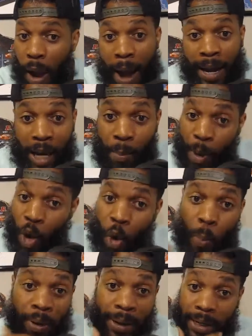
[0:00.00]
I need boom
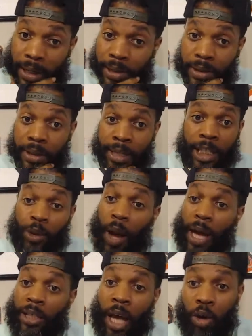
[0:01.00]
players. That's why
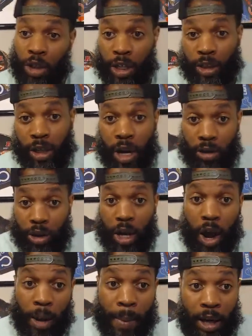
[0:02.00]
I talked to
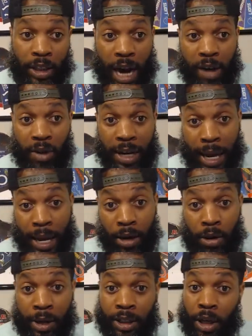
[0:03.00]
y'all about Tyreek
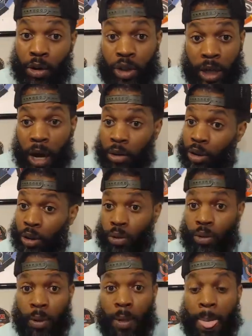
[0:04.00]
Hill and told y'all
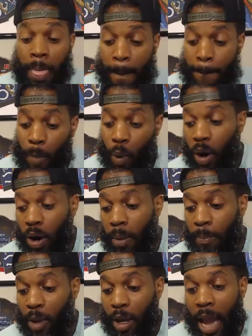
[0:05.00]
to,
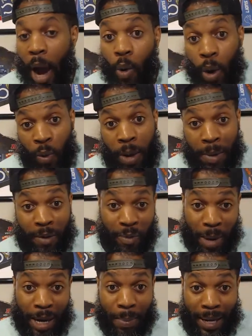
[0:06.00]
well, y'all wasn't with me
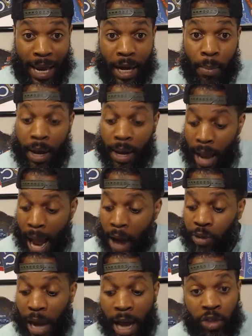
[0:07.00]
in the beginning, but
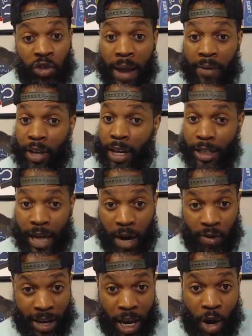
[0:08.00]
I drafted
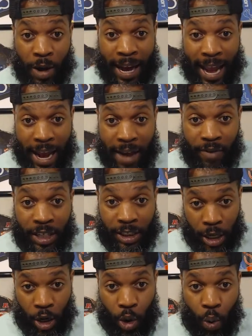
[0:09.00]
Tyreek Hill in every
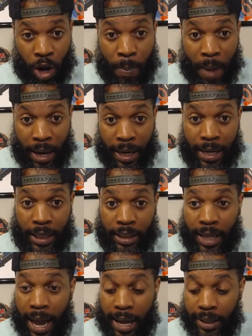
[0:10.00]
single one of my leagues,
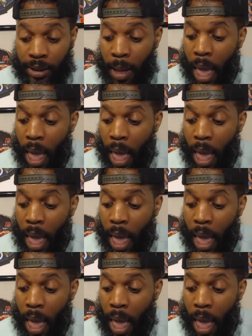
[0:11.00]
guys,